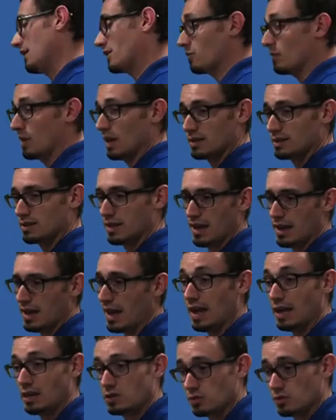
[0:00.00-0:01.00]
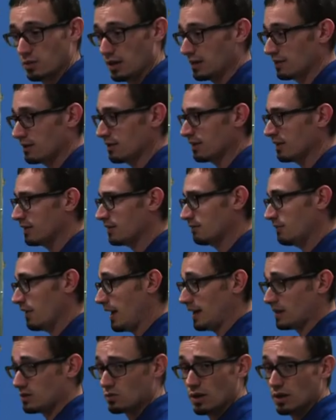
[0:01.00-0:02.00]
may say ASHRAE.
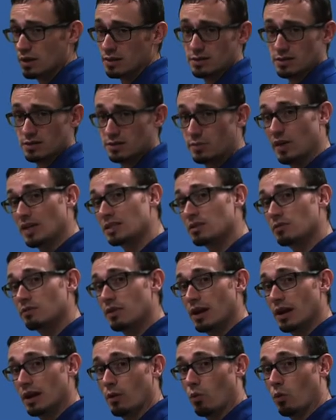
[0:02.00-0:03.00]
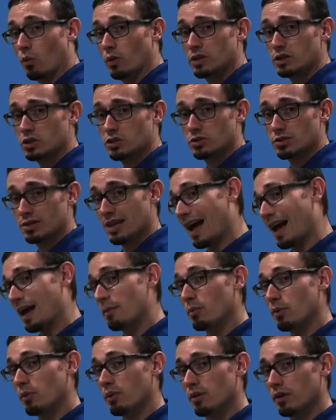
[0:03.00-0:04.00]
ASHRAE doesn't specify which type
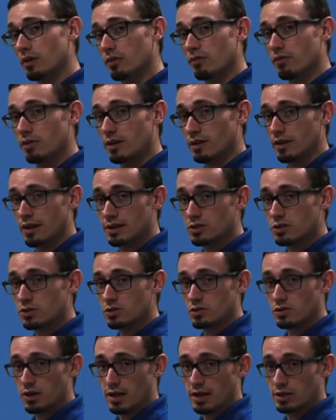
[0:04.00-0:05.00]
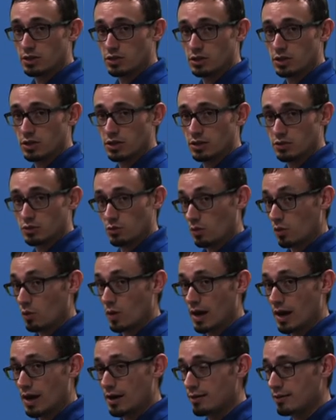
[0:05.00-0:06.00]
of ventilation strategy is
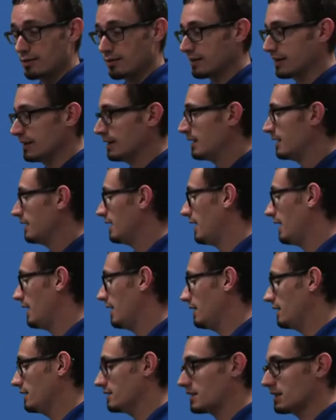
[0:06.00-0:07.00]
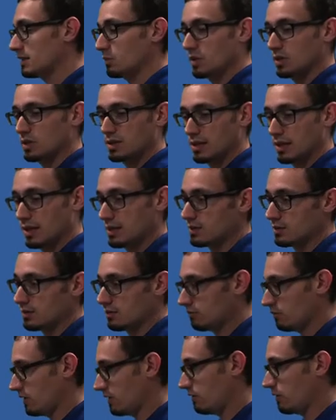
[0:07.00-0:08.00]
required. It simply states
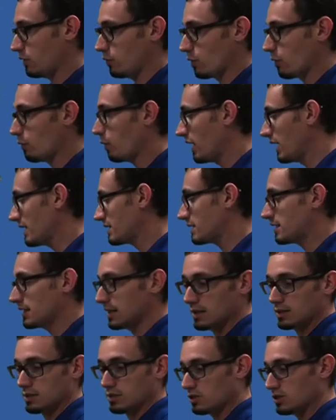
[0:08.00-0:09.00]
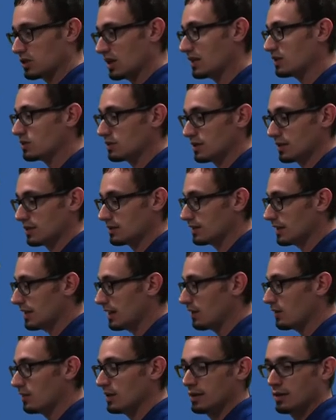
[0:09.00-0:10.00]
if you replace things or change things
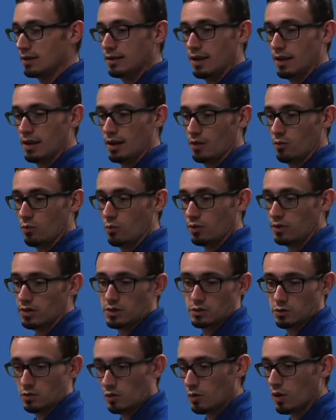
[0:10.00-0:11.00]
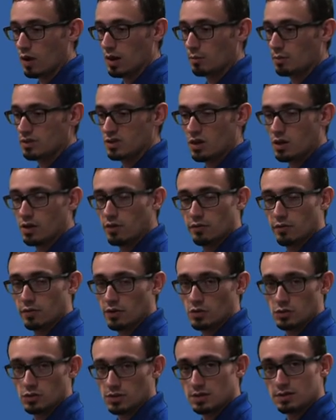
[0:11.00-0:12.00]
out, what those requirements are for
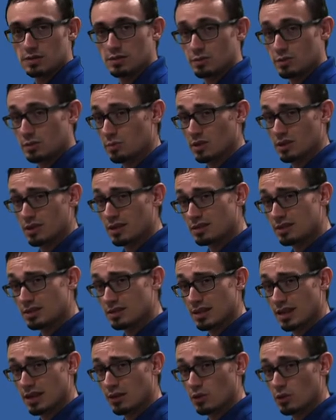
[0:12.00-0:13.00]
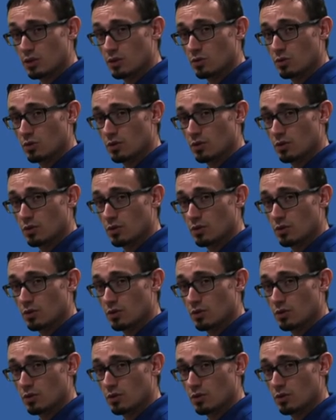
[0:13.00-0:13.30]
those systems, but it doesn't tell you